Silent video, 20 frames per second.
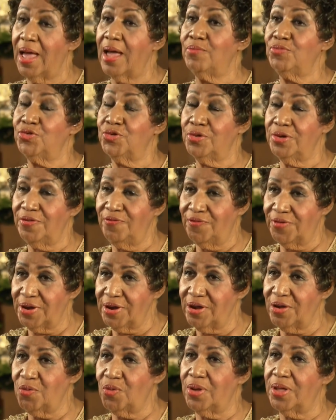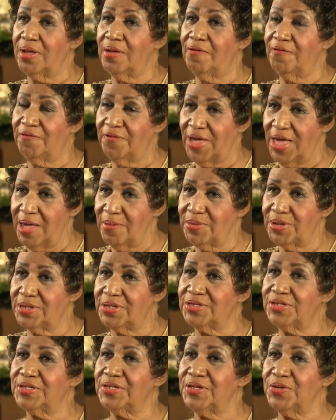I'm doing very well,
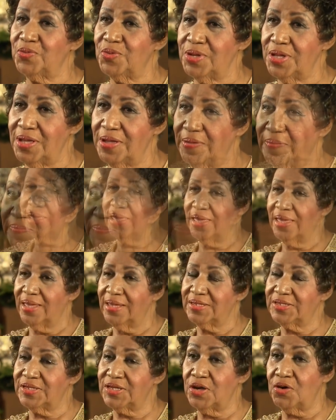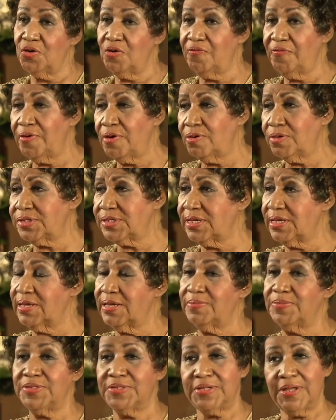fabulously well. As the old folks say,
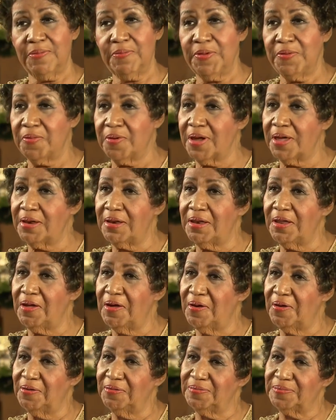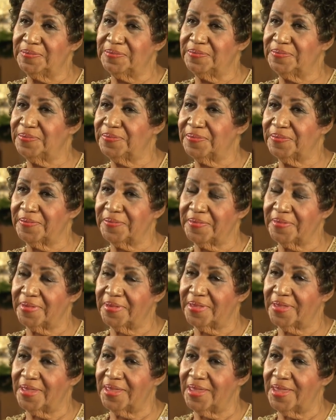I'm stepping right along. That was
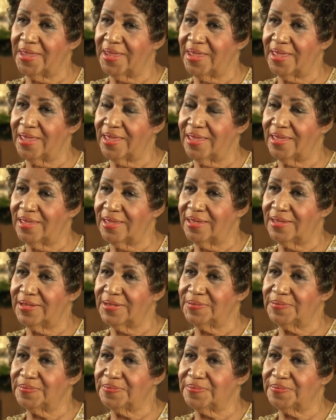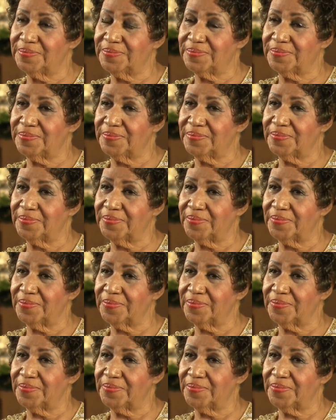Franklin in our 2016 sit